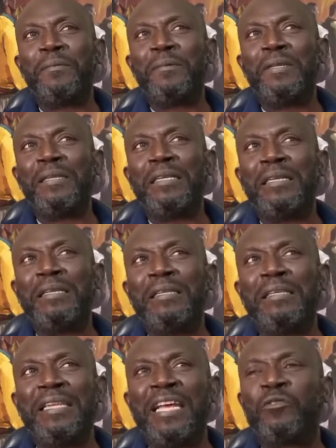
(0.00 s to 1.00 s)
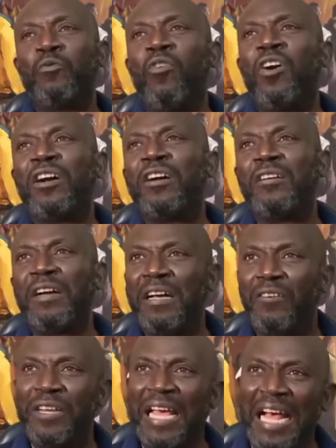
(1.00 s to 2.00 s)
network
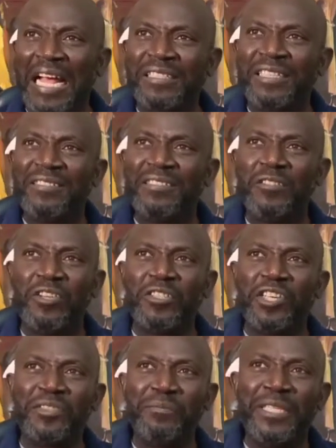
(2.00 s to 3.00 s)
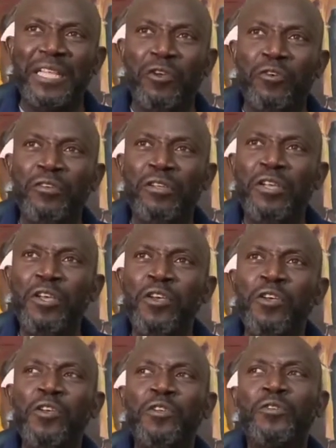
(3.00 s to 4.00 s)
other artists, not just me alone,
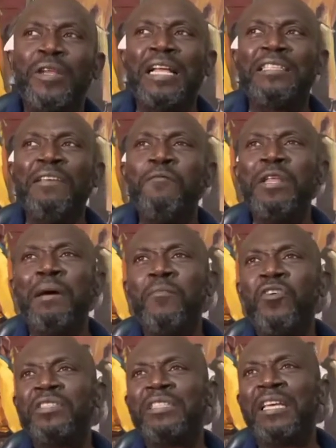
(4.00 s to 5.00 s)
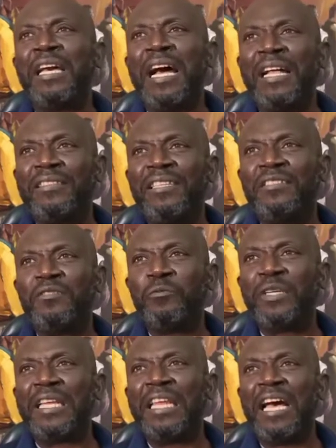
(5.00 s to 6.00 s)
so that even amongst the artists,
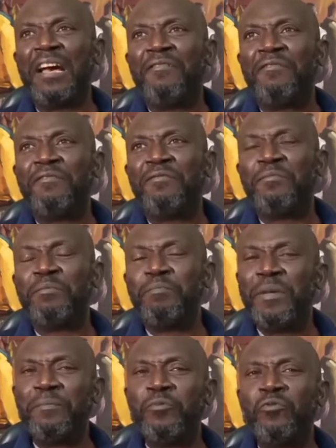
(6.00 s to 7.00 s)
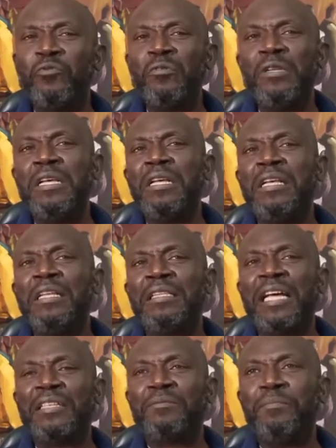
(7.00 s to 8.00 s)
we can have people
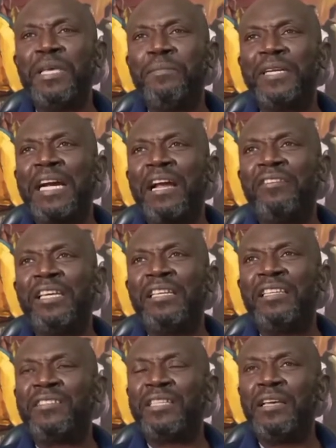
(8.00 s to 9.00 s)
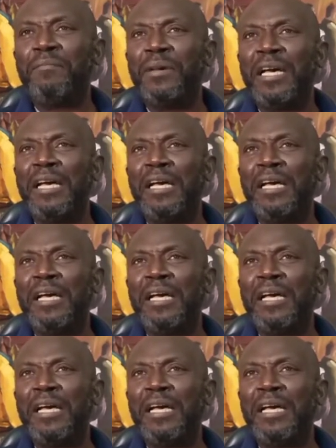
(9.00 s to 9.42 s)
that may be carrying the same